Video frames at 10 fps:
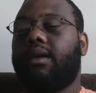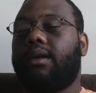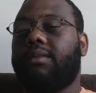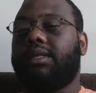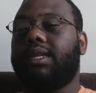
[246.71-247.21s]

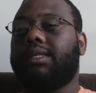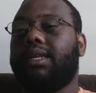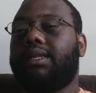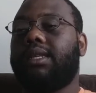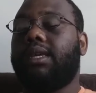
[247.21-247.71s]
Um, he says
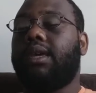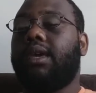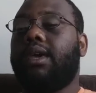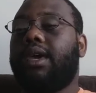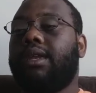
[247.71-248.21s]
that the
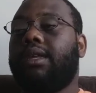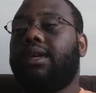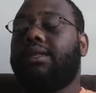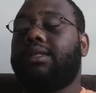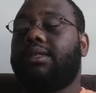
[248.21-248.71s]

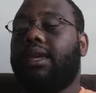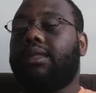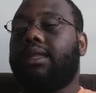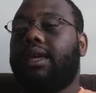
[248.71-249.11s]
Indians think